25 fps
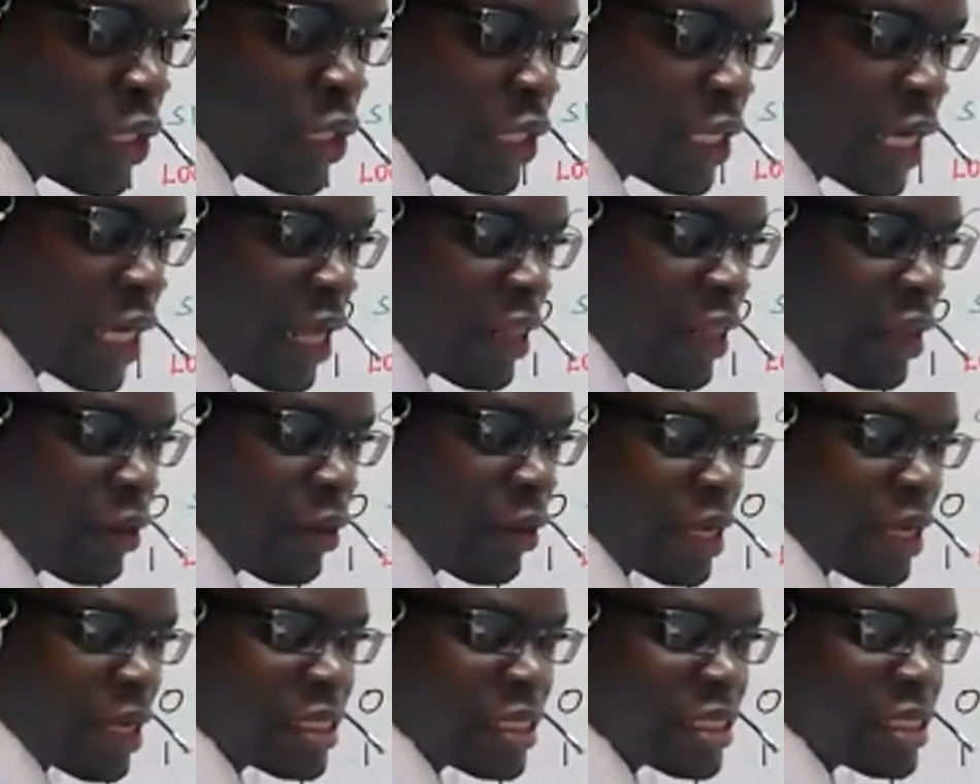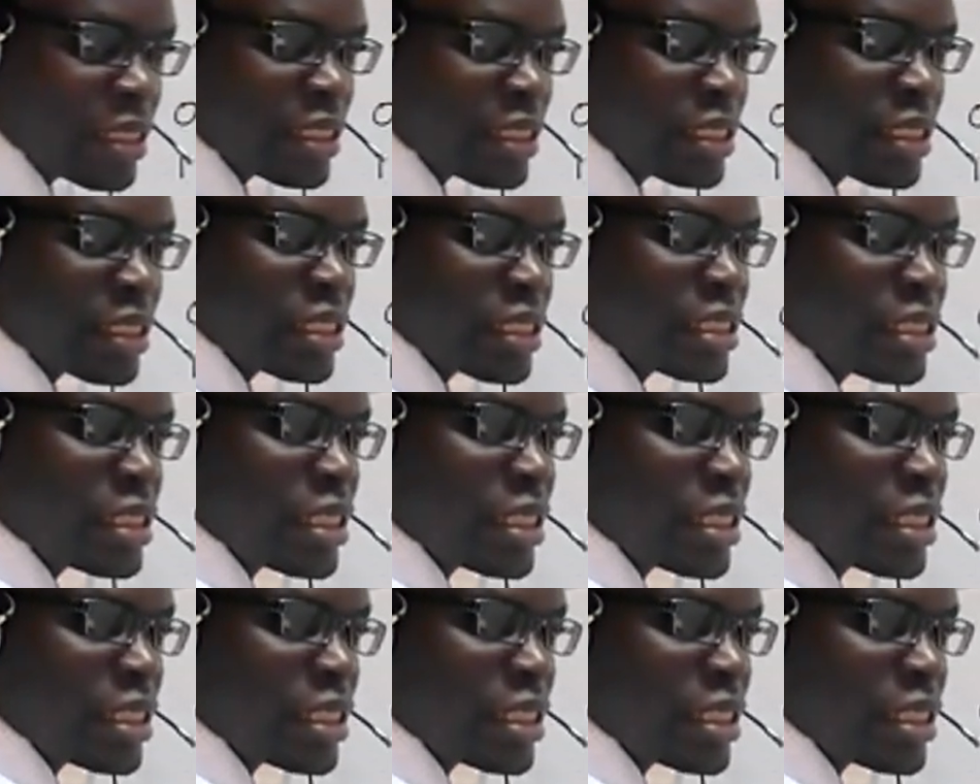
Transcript: In other words, it is